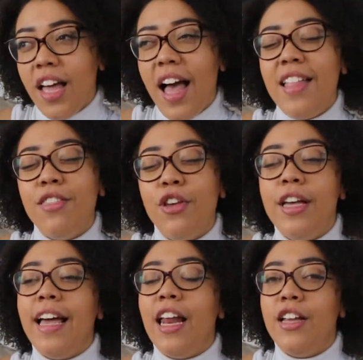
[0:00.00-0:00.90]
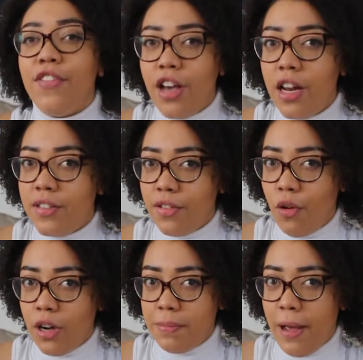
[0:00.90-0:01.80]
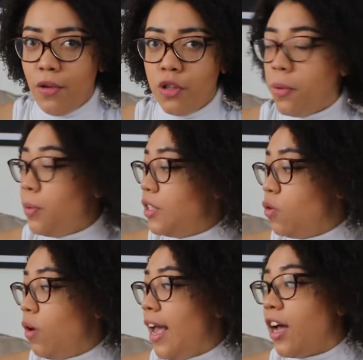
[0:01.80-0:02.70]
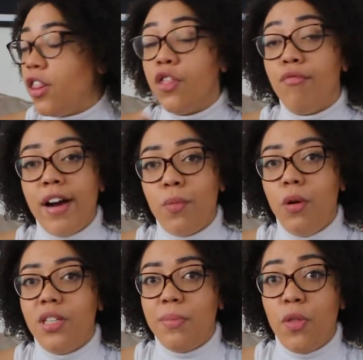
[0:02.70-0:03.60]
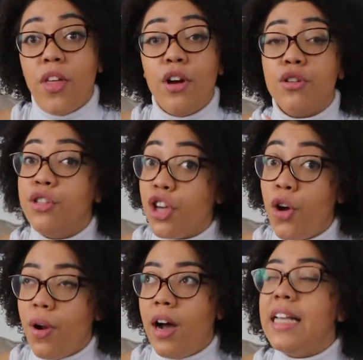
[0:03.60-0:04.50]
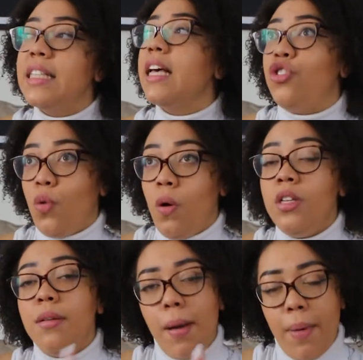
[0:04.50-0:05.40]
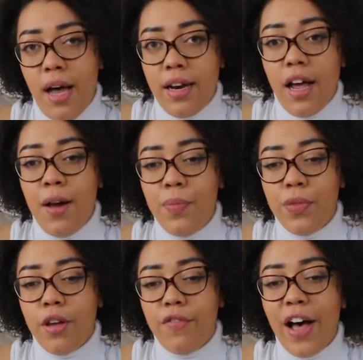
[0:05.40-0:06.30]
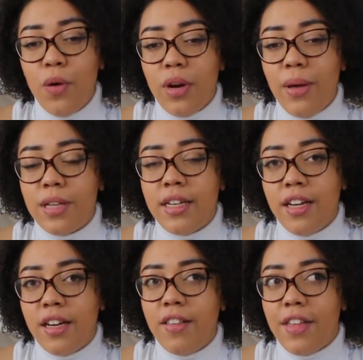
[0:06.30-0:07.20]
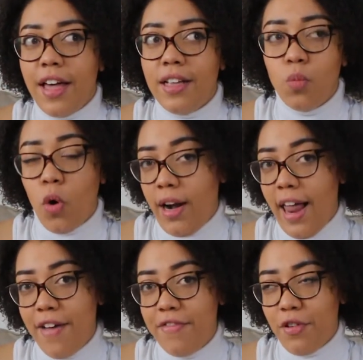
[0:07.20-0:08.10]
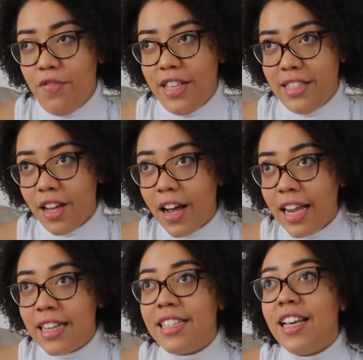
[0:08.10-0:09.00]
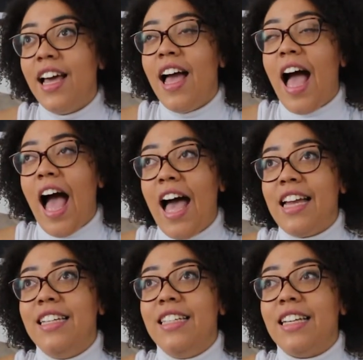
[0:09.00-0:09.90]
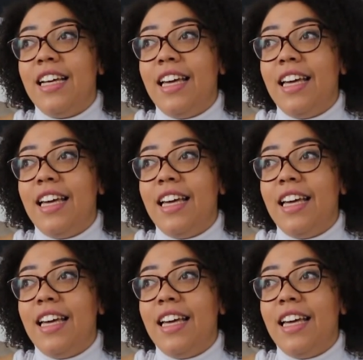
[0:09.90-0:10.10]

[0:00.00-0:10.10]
And you can get like different colours of Cocker Spaniels, but we saw like the red ones and we thought they looked so nice. George, my partner, found one. He was like, Tiana, there's one left on this site and